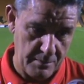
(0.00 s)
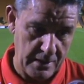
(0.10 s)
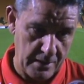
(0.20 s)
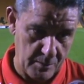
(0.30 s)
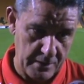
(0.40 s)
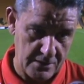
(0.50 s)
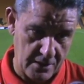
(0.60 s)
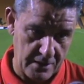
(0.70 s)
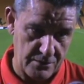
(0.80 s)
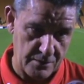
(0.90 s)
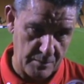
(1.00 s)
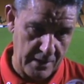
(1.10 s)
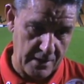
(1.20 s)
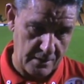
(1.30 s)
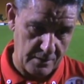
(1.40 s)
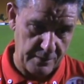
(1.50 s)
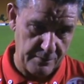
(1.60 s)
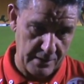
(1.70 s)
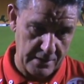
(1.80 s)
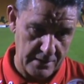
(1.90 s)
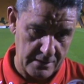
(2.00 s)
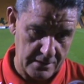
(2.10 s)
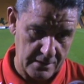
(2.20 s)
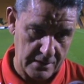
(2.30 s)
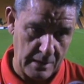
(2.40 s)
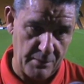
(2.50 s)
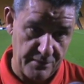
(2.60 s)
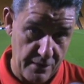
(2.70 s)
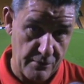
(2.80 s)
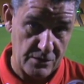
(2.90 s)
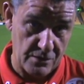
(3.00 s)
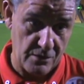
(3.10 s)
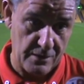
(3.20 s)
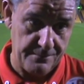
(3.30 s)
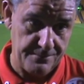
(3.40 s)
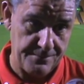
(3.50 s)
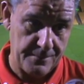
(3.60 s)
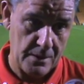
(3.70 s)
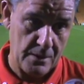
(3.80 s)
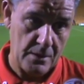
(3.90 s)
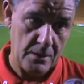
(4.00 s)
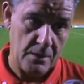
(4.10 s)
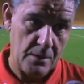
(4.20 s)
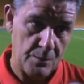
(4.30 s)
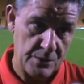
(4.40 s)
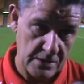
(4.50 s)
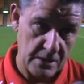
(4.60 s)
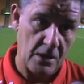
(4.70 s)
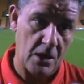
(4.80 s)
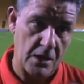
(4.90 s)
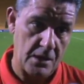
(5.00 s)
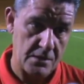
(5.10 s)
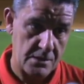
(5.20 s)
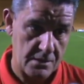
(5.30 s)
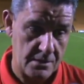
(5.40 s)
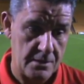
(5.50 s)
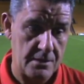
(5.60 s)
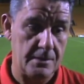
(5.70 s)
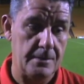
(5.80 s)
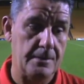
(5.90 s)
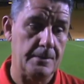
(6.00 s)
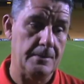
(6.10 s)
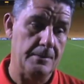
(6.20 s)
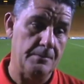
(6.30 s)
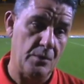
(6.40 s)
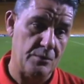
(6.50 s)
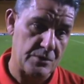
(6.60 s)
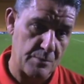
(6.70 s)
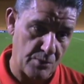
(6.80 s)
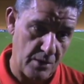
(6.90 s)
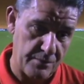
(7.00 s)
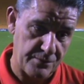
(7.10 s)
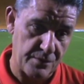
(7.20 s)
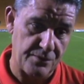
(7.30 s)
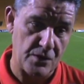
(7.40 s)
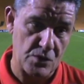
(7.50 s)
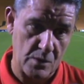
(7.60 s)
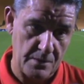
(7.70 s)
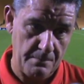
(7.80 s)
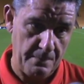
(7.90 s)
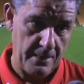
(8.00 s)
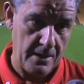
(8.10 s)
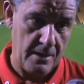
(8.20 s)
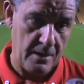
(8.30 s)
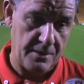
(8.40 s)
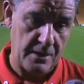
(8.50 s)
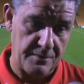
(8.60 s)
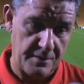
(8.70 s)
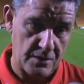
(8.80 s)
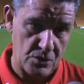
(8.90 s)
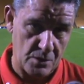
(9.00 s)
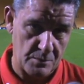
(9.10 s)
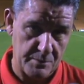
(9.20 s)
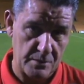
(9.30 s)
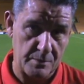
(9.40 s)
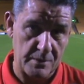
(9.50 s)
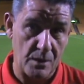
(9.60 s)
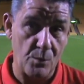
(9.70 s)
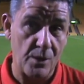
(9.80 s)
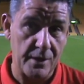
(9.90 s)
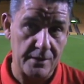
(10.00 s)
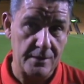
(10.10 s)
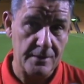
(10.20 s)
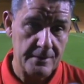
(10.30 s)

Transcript: be a little bit tighter at the back. We've made a couple of errors tonight, which is unlike us. Um, obviously, Brian for the first one. I think, in fact, the shot was possibly going wide.